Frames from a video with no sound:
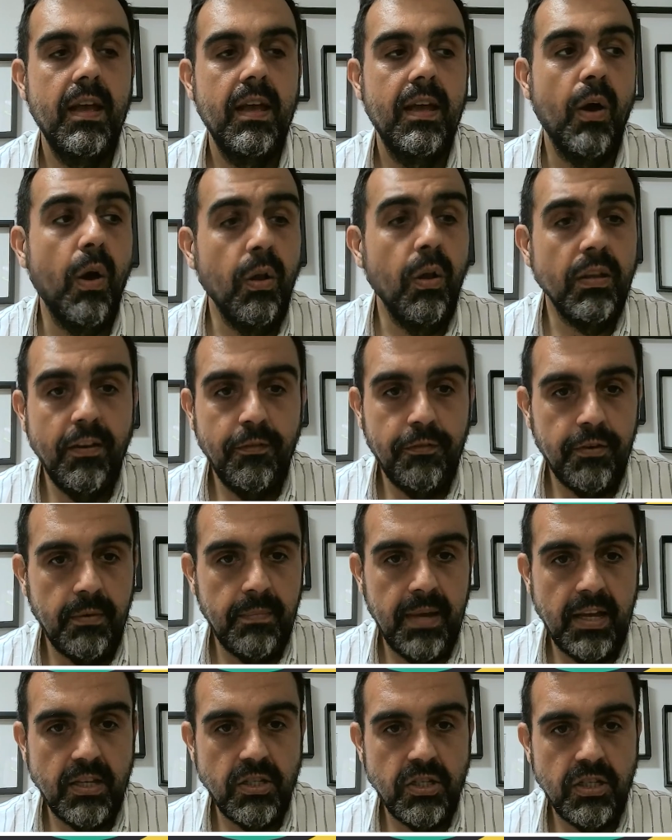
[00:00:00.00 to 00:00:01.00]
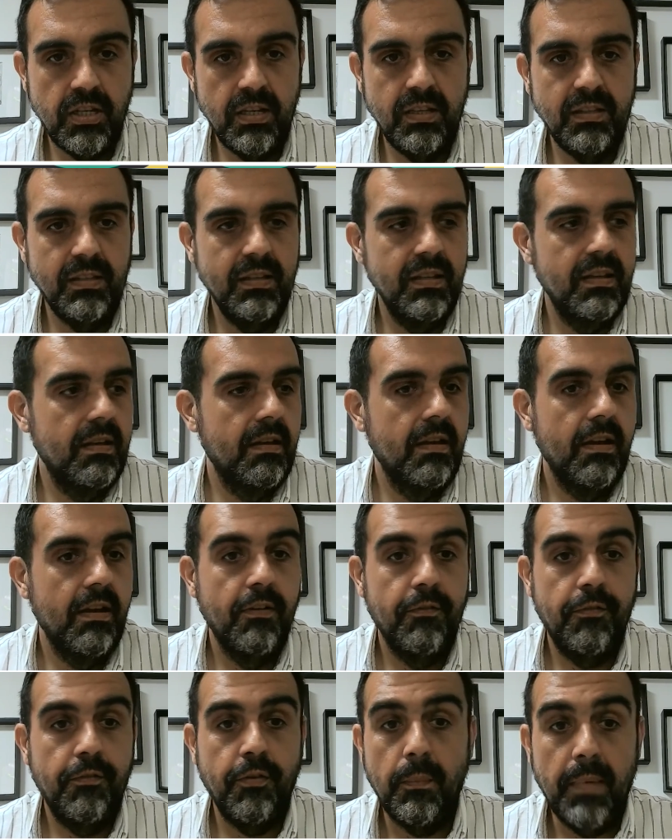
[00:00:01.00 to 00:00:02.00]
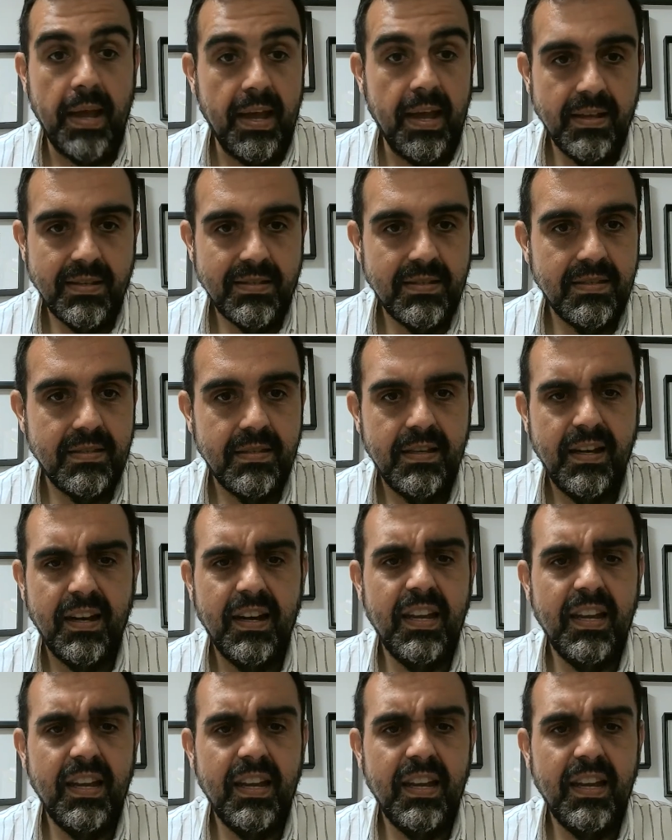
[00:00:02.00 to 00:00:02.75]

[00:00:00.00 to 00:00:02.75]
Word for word: all the information from us.